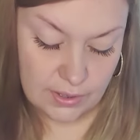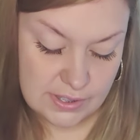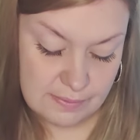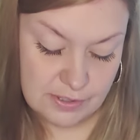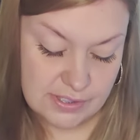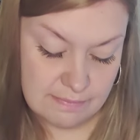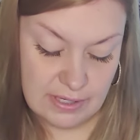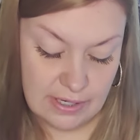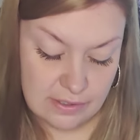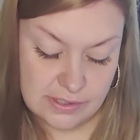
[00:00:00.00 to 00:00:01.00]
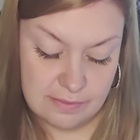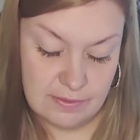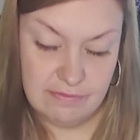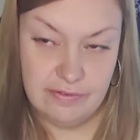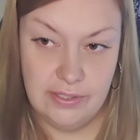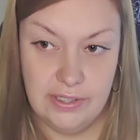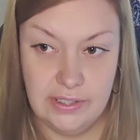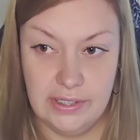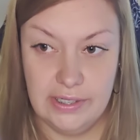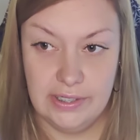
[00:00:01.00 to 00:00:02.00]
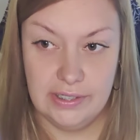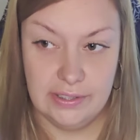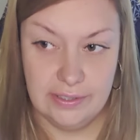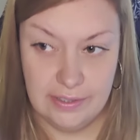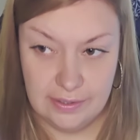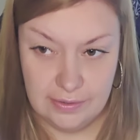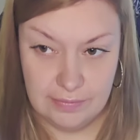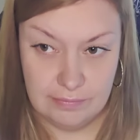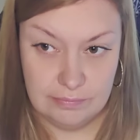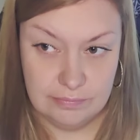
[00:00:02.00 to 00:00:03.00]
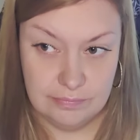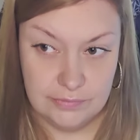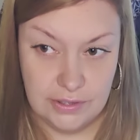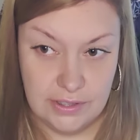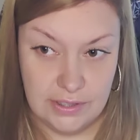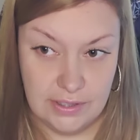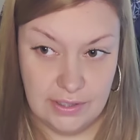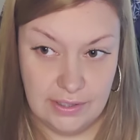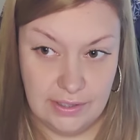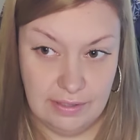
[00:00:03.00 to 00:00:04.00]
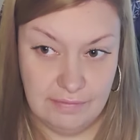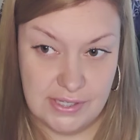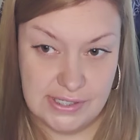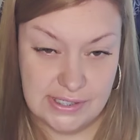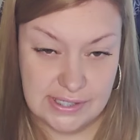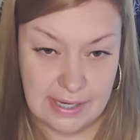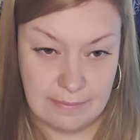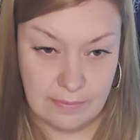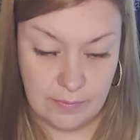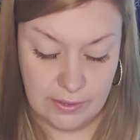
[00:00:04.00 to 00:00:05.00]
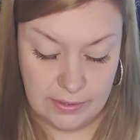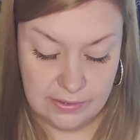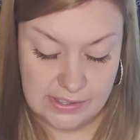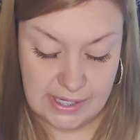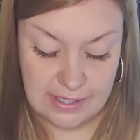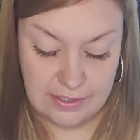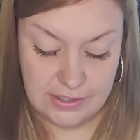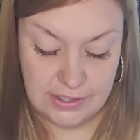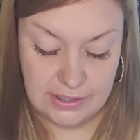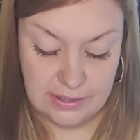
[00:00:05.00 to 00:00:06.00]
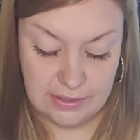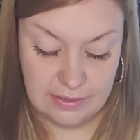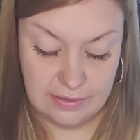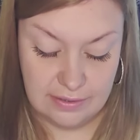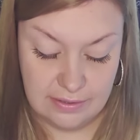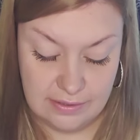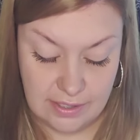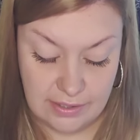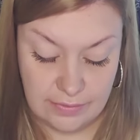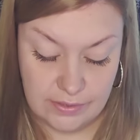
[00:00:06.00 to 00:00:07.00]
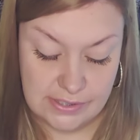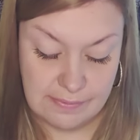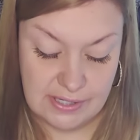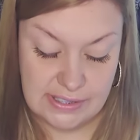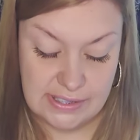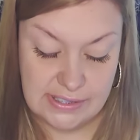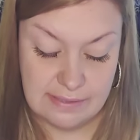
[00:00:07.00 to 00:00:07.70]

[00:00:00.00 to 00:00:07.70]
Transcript: This person may also be feeling like, um, if this is Capricorn's energy, and not yours, Pisces.